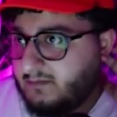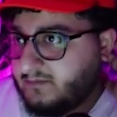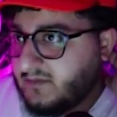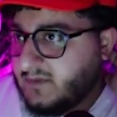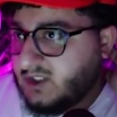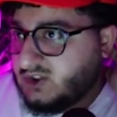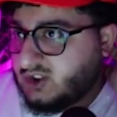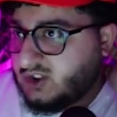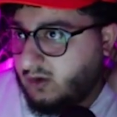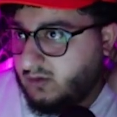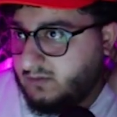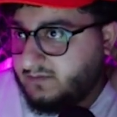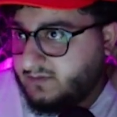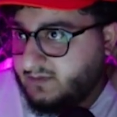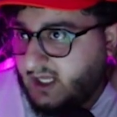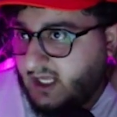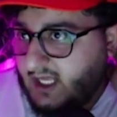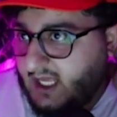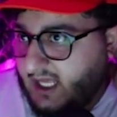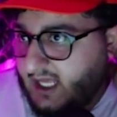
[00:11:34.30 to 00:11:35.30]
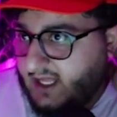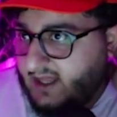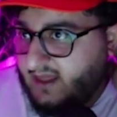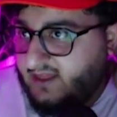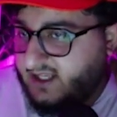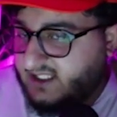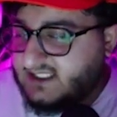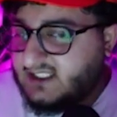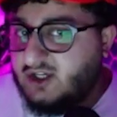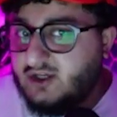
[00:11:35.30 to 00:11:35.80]
so
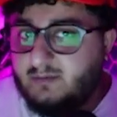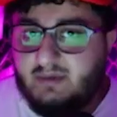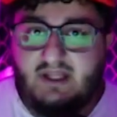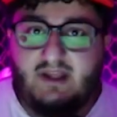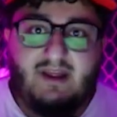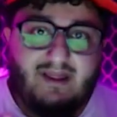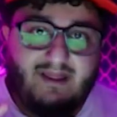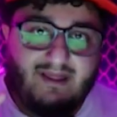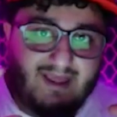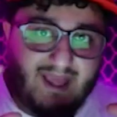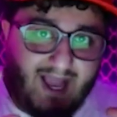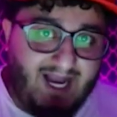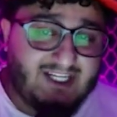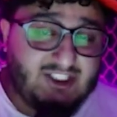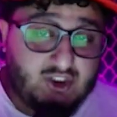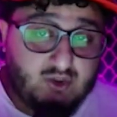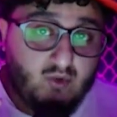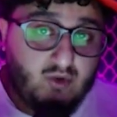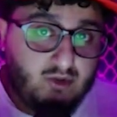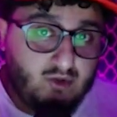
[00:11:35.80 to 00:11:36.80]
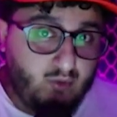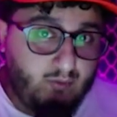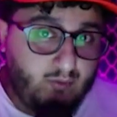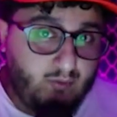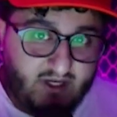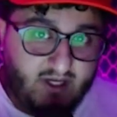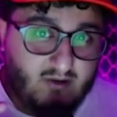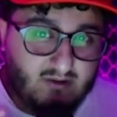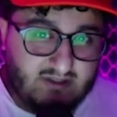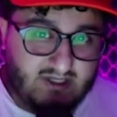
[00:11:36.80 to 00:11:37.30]
this could be the actual loom
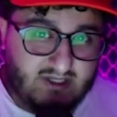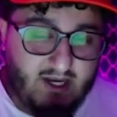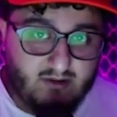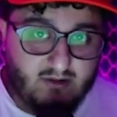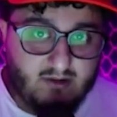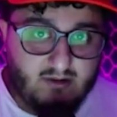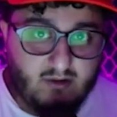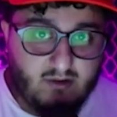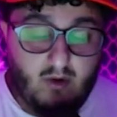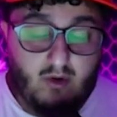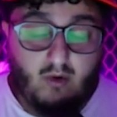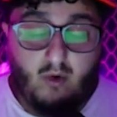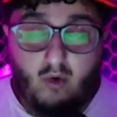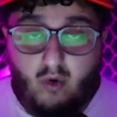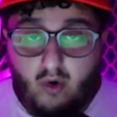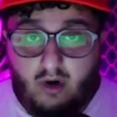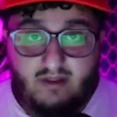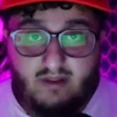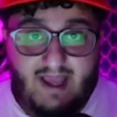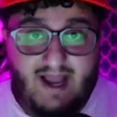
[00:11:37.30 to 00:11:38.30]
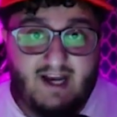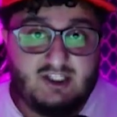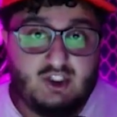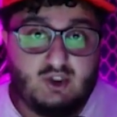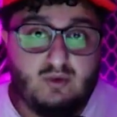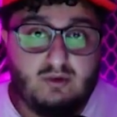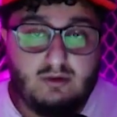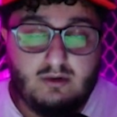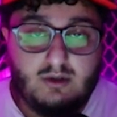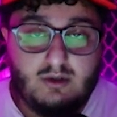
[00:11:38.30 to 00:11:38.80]
video title or the
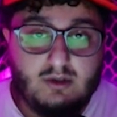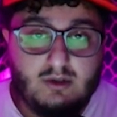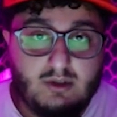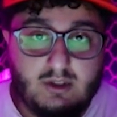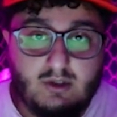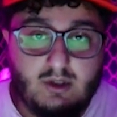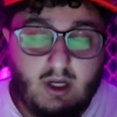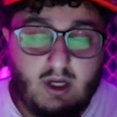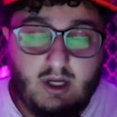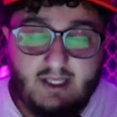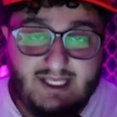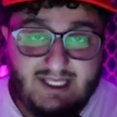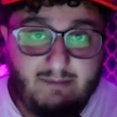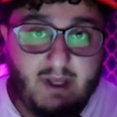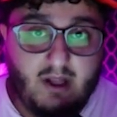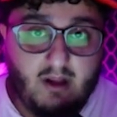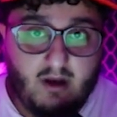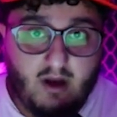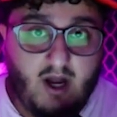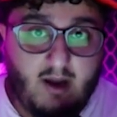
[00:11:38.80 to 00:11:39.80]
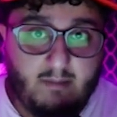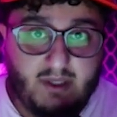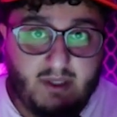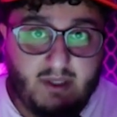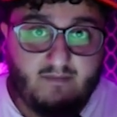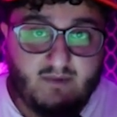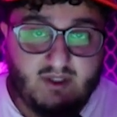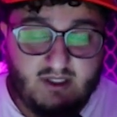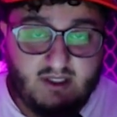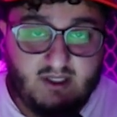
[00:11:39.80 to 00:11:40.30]
actual email copy.
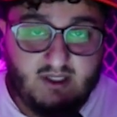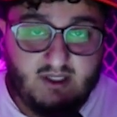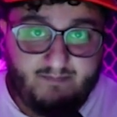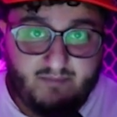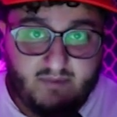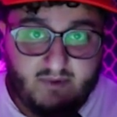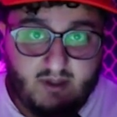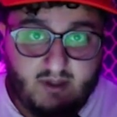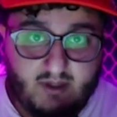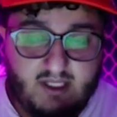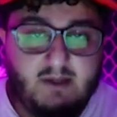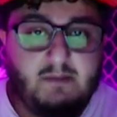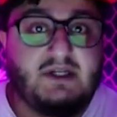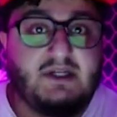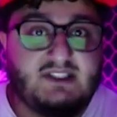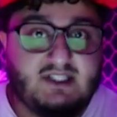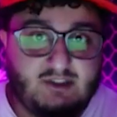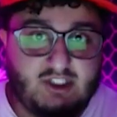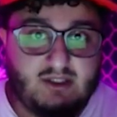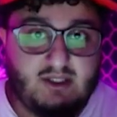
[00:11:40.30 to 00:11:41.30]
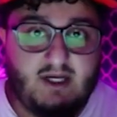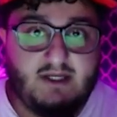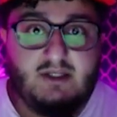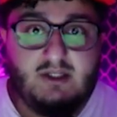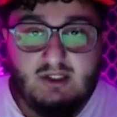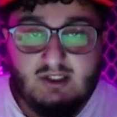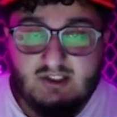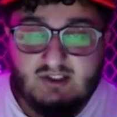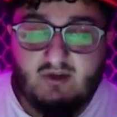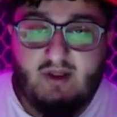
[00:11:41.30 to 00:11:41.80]
Email subject line,
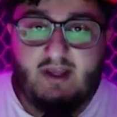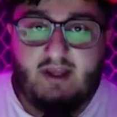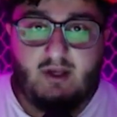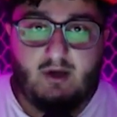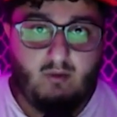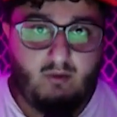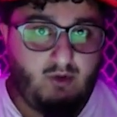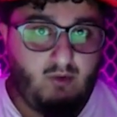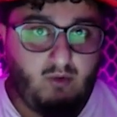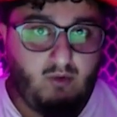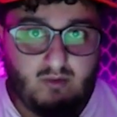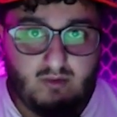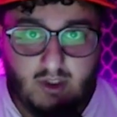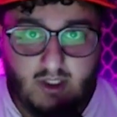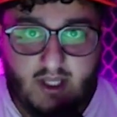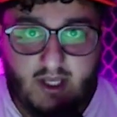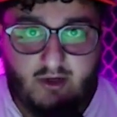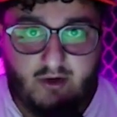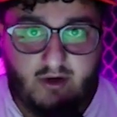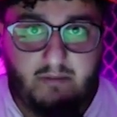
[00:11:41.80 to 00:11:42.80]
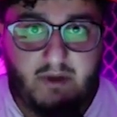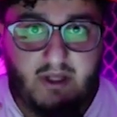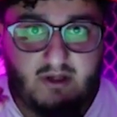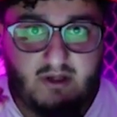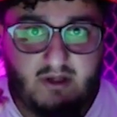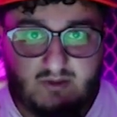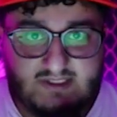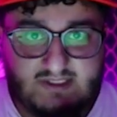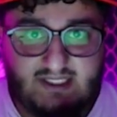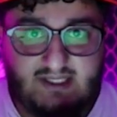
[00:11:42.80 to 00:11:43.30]
so that when you look at your email
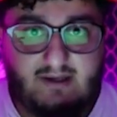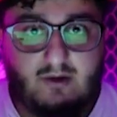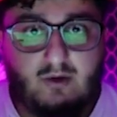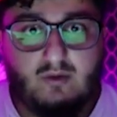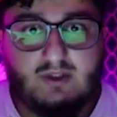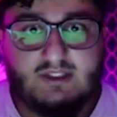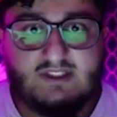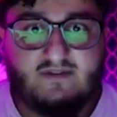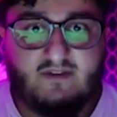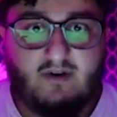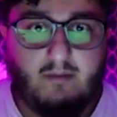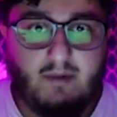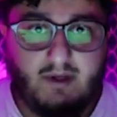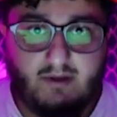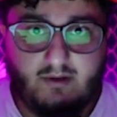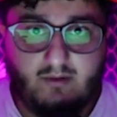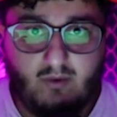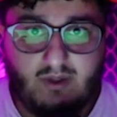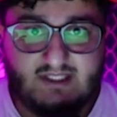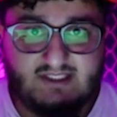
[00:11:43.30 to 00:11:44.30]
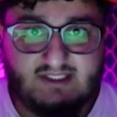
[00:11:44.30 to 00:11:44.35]
and you see who it's from and what the